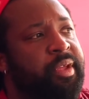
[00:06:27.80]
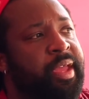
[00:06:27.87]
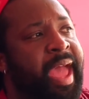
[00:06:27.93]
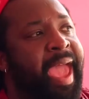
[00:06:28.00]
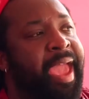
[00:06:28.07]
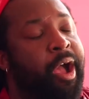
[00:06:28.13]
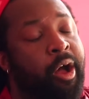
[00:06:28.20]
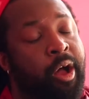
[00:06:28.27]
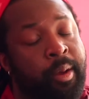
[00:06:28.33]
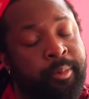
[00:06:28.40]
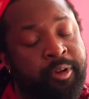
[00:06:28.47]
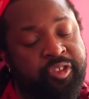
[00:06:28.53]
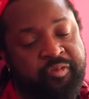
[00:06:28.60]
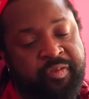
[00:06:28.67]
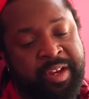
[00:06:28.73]
I
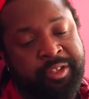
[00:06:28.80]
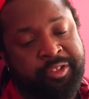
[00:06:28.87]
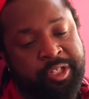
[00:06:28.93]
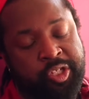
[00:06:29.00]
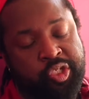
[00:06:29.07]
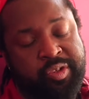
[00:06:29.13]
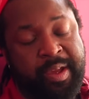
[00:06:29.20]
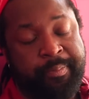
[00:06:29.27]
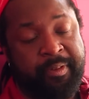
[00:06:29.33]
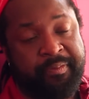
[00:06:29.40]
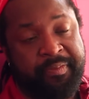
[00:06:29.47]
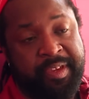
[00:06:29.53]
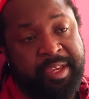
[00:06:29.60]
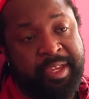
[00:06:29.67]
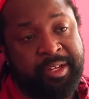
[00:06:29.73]
almost fell into the trap of
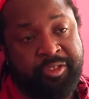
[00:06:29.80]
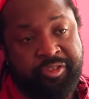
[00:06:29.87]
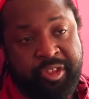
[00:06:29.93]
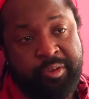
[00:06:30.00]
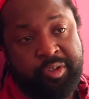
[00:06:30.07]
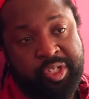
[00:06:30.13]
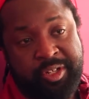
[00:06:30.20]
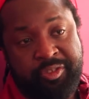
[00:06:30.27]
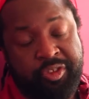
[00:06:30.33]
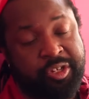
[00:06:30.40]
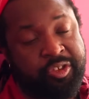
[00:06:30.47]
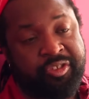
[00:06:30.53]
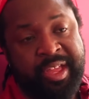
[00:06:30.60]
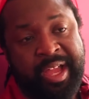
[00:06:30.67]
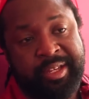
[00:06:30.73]
thinking the solution is to
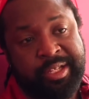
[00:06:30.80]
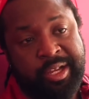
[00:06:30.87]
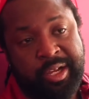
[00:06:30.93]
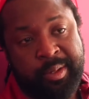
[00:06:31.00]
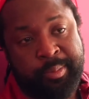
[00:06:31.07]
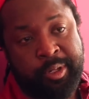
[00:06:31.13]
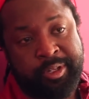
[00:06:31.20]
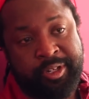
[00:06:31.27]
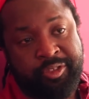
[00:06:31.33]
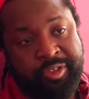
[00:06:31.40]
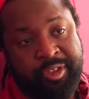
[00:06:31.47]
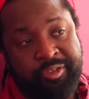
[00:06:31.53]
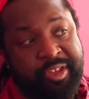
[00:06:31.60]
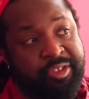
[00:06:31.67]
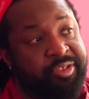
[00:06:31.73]
just not talk about these
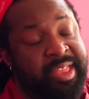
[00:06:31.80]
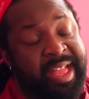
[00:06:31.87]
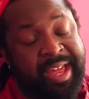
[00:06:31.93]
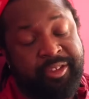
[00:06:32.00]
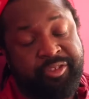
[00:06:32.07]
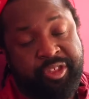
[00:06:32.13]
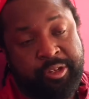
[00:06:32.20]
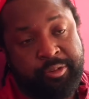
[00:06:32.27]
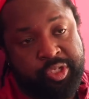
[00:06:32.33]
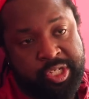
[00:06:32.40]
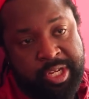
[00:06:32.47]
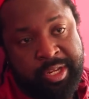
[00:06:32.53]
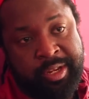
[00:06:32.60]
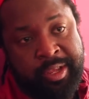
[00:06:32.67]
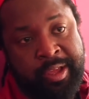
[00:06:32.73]
things. That's not the
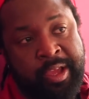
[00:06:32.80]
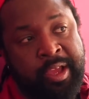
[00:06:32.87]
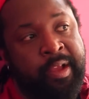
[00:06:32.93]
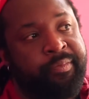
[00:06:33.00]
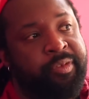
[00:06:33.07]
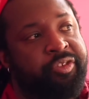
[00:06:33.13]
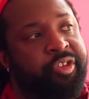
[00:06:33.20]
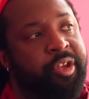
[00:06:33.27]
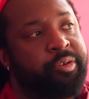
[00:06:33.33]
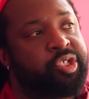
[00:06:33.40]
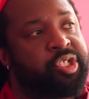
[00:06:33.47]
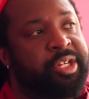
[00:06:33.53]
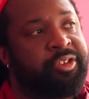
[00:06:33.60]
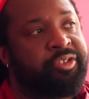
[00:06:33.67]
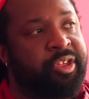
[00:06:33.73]
solution. The
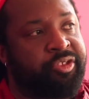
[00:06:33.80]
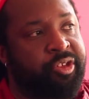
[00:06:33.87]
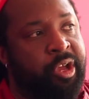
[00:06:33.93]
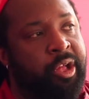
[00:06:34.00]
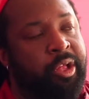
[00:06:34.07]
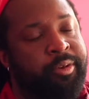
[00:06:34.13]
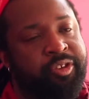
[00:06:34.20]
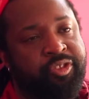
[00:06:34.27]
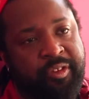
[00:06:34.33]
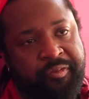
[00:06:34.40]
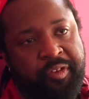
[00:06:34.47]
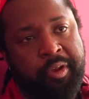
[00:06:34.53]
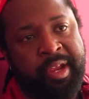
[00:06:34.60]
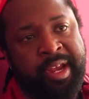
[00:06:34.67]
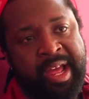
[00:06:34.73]
solution is, as always, if
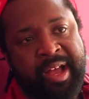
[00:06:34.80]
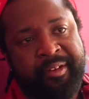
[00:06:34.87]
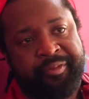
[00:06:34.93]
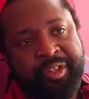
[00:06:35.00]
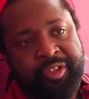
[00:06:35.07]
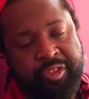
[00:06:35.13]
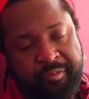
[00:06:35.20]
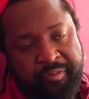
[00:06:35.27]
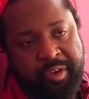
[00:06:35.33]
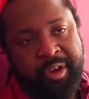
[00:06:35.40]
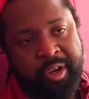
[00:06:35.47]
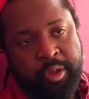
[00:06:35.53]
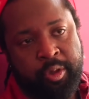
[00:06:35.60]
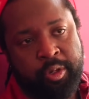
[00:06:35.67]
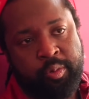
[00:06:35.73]
you're a novelist, if you're
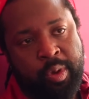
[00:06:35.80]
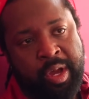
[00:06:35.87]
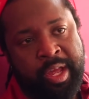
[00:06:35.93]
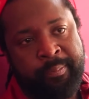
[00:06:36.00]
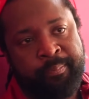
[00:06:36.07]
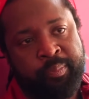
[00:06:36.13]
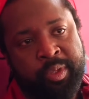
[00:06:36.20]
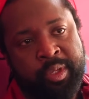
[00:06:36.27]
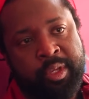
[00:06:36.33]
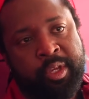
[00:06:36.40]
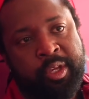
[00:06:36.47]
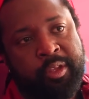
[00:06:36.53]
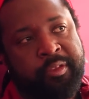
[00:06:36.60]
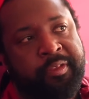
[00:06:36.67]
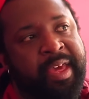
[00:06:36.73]
a good one,
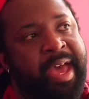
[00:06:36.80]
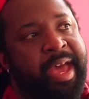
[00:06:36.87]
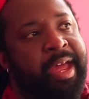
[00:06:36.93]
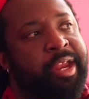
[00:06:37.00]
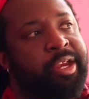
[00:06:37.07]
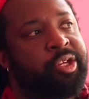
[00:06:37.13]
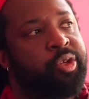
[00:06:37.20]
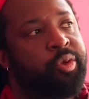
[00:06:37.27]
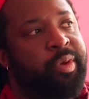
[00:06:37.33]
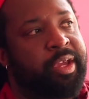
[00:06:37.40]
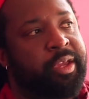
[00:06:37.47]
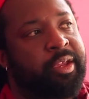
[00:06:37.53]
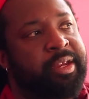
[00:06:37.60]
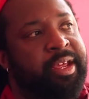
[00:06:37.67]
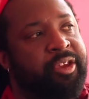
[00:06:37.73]
that you
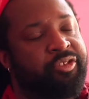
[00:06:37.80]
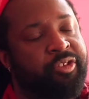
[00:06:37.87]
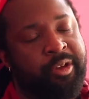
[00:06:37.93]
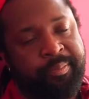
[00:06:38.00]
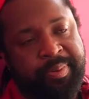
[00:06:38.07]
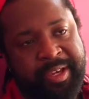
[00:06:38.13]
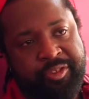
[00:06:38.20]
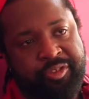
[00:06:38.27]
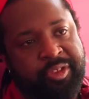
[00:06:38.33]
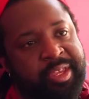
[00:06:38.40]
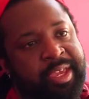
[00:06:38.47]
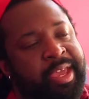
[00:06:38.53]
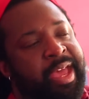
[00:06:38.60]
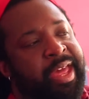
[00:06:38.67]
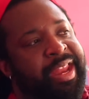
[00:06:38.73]
recognize
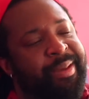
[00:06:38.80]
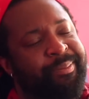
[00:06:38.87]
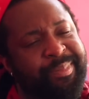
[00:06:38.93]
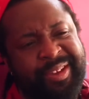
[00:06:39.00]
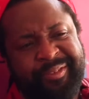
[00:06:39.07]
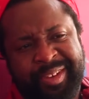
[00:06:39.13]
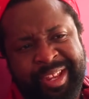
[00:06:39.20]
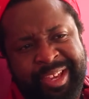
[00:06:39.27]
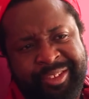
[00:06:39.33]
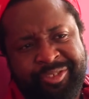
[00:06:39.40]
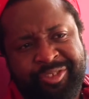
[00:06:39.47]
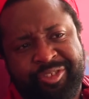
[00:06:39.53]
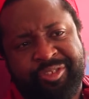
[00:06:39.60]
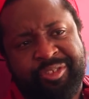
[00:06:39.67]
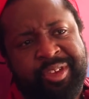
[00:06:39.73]
complexity and
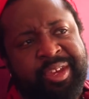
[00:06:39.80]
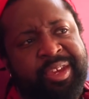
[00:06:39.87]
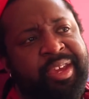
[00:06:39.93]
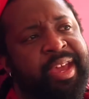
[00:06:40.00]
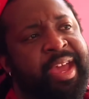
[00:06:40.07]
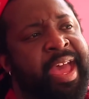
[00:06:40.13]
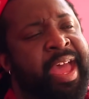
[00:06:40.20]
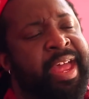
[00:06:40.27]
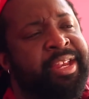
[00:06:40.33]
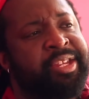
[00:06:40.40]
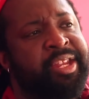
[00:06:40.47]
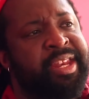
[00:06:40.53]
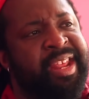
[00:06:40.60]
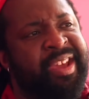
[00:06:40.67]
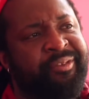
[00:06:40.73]
ambivalence, and
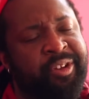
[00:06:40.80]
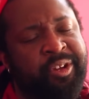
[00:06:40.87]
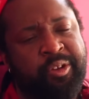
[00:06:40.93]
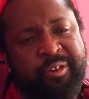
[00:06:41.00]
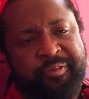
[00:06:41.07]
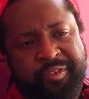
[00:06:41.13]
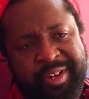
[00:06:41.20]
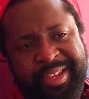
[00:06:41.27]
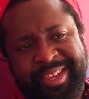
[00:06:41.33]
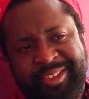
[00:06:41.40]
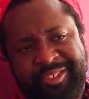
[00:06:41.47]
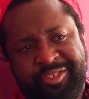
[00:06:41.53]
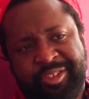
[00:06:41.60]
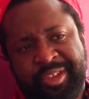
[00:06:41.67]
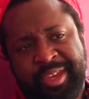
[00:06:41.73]
you never go for the
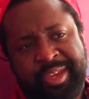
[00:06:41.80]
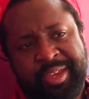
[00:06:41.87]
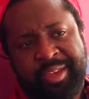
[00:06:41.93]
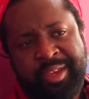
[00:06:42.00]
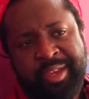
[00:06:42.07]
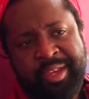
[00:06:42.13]
easy